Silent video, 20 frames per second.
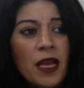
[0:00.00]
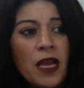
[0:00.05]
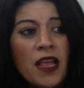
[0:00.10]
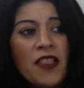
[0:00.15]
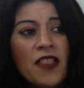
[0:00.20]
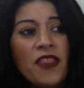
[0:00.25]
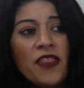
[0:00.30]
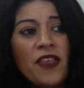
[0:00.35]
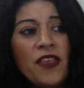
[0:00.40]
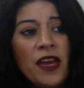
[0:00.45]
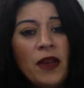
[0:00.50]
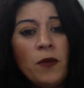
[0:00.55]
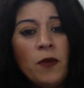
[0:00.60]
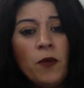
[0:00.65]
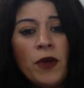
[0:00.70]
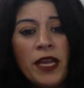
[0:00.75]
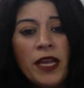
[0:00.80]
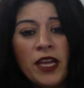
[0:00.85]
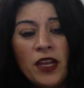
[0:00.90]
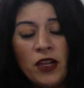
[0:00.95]
then
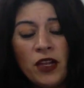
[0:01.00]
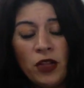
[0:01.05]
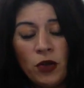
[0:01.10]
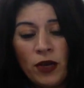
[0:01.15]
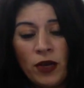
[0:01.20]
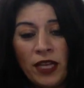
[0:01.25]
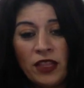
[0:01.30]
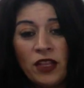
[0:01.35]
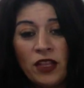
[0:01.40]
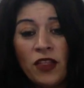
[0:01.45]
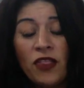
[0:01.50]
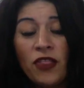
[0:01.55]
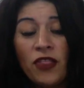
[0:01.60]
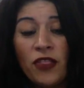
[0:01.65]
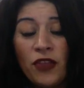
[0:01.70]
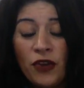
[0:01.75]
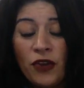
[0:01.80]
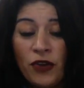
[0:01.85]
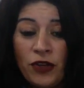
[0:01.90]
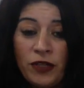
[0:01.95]
we can look at the
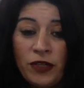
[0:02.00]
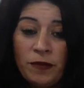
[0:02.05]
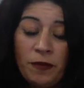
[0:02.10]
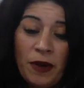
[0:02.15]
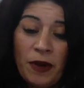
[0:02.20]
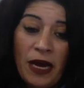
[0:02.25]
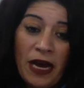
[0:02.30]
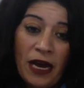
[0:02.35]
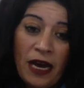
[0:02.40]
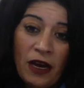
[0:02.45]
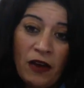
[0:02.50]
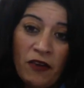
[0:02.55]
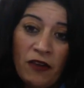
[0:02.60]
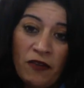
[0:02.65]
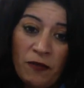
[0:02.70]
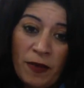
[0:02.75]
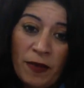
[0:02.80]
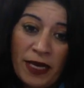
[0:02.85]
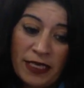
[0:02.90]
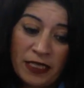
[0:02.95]
third part of
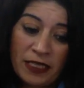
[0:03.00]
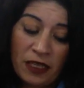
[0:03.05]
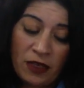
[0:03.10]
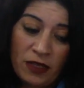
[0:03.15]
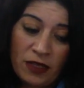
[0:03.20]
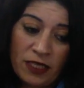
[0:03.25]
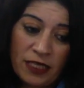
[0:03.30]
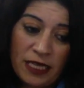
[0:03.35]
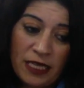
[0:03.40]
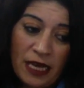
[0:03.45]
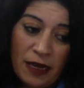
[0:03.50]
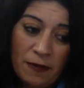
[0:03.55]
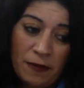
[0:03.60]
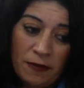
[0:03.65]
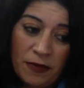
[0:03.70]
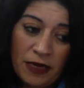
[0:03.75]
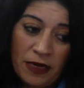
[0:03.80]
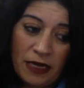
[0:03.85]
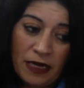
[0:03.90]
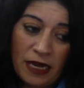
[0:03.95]
Maslow's
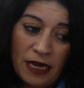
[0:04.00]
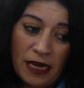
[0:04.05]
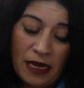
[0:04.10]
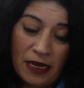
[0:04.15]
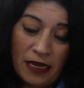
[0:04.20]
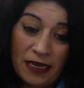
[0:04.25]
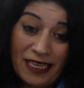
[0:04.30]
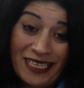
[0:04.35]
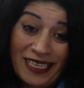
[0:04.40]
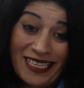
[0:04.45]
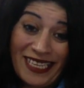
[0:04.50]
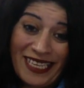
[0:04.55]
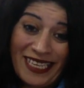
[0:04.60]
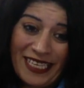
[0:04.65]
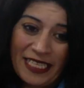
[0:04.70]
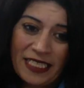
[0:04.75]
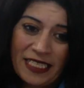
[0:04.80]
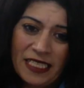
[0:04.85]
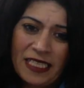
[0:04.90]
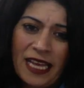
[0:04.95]

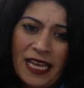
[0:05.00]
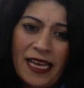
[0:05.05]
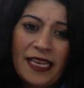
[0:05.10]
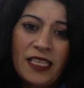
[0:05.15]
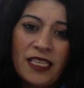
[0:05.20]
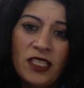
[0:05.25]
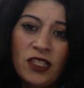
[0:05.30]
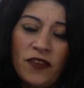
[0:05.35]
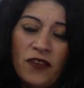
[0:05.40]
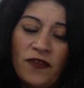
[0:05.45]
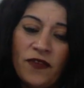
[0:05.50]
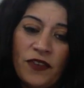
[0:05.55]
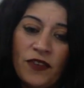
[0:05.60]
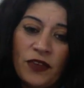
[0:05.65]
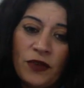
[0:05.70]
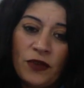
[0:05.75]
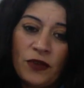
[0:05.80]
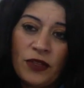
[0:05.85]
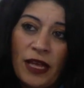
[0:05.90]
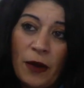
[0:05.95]
needs, and that is to
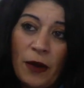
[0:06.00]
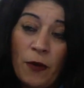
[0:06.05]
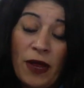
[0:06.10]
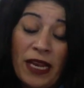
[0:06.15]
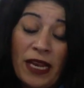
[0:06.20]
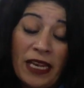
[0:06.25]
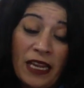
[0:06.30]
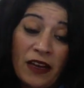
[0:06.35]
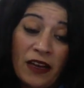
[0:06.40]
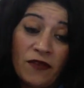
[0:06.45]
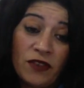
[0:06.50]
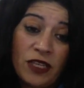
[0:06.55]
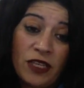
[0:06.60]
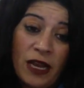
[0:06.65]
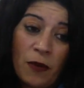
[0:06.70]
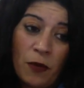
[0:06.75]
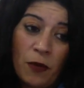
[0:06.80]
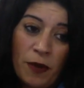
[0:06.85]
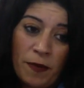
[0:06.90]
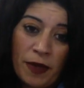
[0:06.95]
feel that we're loved
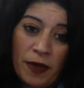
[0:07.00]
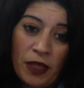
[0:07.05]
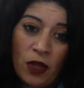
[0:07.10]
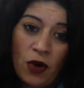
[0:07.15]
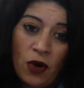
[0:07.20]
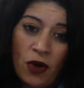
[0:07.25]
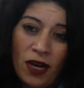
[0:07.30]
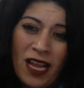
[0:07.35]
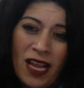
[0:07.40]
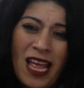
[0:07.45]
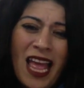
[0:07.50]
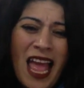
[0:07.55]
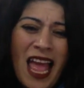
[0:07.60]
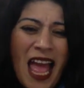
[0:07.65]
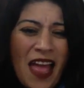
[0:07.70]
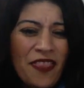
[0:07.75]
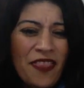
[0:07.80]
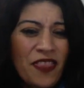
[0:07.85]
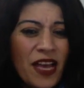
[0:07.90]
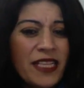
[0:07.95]
and we belong.
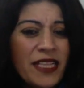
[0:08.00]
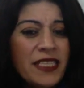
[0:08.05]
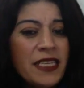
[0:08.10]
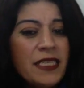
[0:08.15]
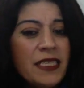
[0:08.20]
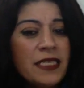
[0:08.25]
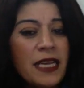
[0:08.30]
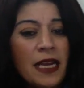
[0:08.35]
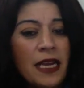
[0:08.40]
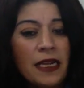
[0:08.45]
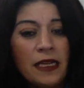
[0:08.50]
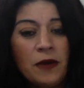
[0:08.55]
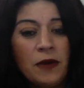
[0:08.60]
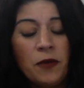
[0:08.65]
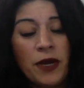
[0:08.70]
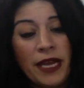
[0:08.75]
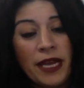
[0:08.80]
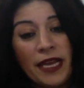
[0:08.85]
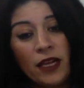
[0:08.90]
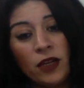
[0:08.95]
And that's exactly where
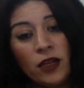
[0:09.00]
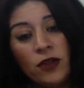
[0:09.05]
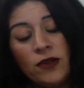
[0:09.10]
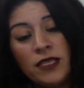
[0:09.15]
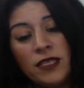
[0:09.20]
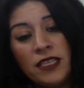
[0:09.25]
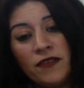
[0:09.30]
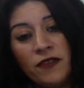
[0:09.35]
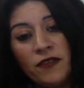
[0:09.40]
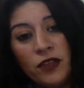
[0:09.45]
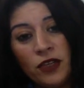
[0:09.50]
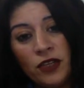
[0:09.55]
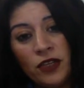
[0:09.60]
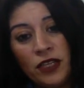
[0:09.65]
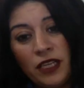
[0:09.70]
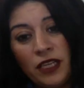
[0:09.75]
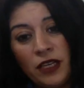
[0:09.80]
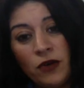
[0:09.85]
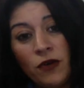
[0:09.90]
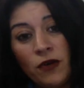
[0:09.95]
inclusive
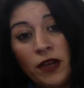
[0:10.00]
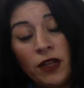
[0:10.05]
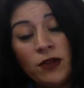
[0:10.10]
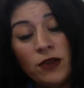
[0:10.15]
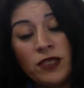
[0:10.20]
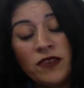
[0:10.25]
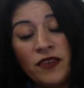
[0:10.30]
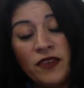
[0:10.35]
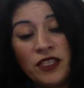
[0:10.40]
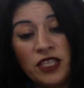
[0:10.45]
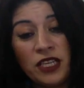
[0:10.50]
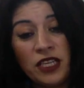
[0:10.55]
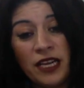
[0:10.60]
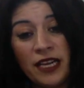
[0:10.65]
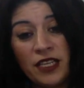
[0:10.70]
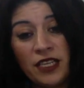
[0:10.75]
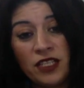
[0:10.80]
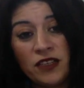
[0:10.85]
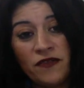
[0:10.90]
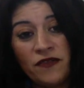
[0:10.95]
learning or inclusive
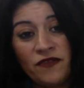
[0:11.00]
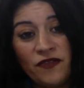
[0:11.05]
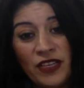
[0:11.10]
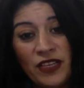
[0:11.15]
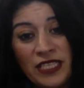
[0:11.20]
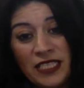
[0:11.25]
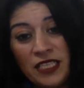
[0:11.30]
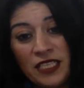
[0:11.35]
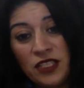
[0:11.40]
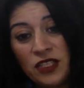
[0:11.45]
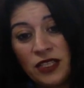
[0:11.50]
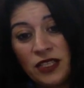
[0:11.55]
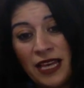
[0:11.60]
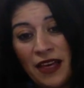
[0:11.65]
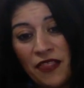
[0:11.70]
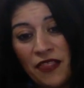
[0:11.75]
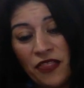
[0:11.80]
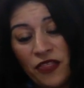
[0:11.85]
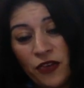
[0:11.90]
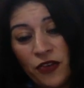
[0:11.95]
education fits into that
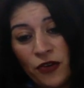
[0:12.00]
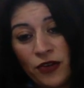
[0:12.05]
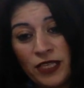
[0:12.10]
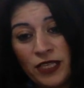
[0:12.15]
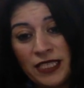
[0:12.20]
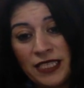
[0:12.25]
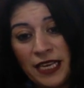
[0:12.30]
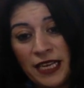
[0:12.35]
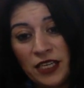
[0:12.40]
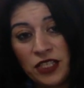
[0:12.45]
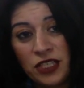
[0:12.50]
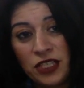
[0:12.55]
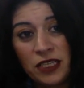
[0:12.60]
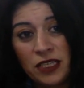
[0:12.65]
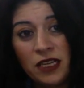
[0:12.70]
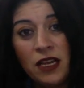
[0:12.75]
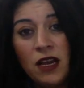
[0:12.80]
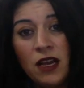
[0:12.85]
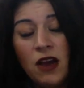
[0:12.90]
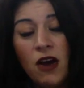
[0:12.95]
third section
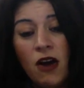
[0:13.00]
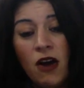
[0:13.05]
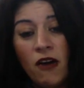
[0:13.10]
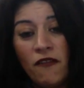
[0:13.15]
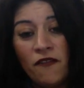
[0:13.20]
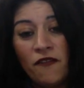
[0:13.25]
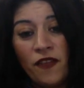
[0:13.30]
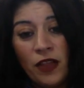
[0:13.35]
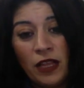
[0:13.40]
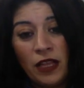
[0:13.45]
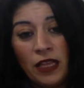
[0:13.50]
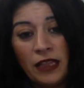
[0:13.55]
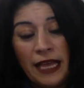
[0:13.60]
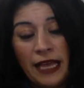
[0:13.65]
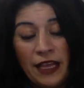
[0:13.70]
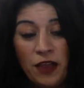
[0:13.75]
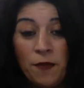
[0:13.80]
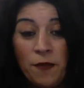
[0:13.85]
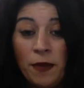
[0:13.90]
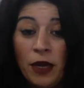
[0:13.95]
of feeling that
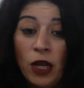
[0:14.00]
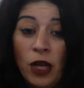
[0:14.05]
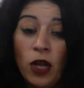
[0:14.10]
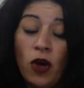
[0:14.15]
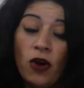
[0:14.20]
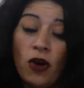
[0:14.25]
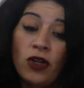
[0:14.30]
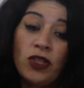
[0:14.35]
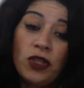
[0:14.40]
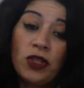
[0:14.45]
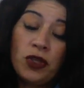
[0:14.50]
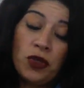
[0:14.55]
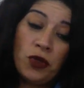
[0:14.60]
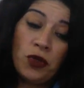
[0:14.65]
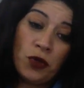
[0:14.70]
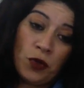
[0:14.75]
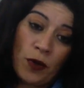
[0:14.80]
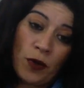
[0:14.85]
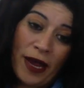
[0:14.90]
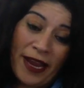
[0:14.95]
you belong
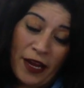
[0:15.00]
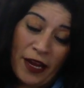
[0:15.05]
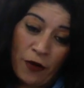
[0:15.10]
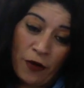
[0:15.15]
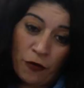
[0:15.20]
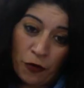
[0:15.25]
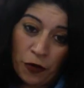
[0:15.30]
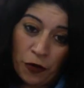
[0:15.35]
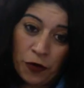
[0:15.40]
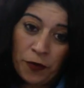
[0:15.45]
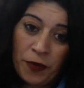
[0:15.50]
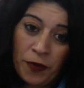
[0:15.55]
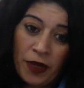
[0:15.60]
to a group,